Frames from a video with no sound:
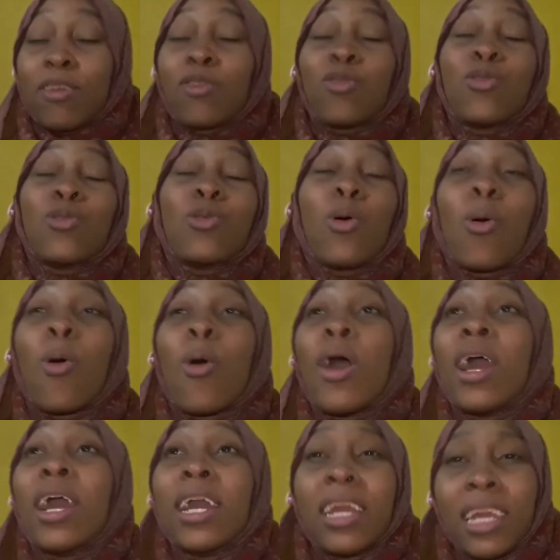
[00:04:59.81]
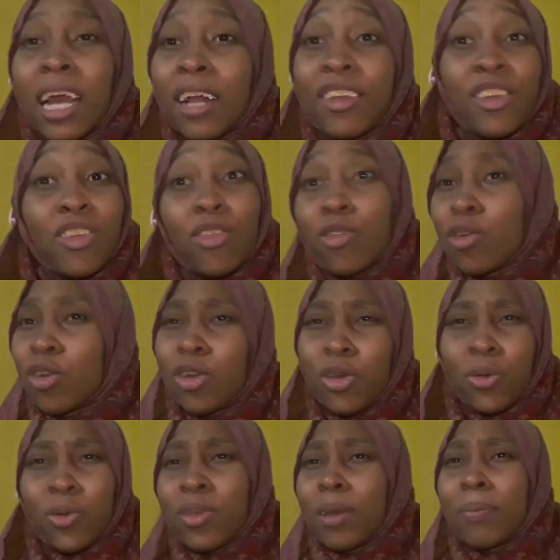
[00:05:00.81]
So yeah, just
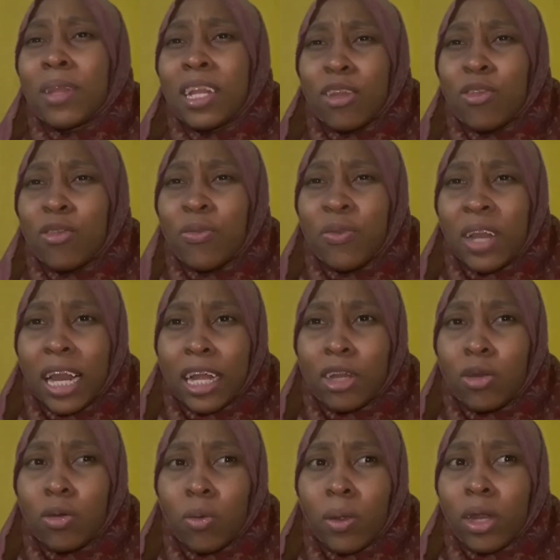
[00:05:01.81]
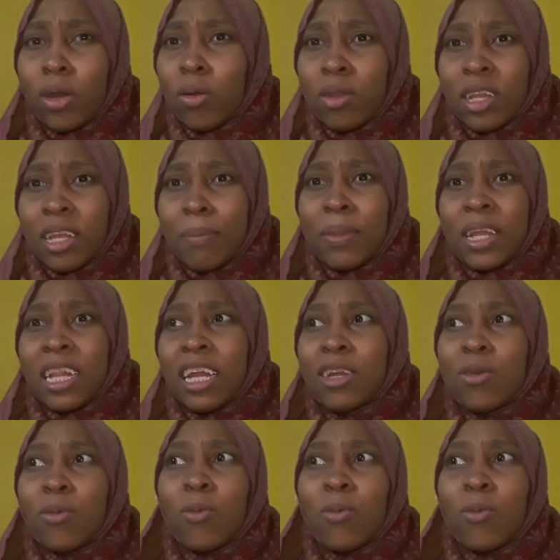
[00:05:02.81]
do something that you feel like doing, not something that